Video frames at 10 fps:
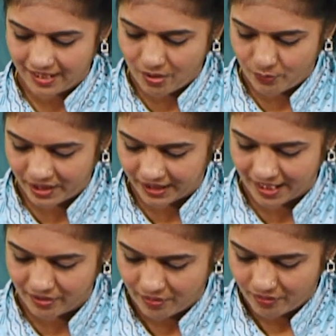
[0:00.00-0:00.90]
Now we
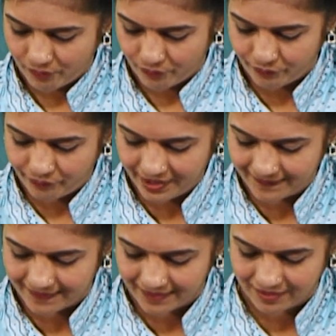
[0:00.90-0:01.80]
can fix
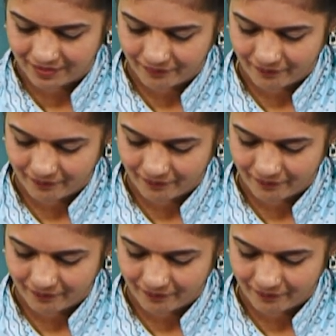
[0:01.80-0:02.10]
it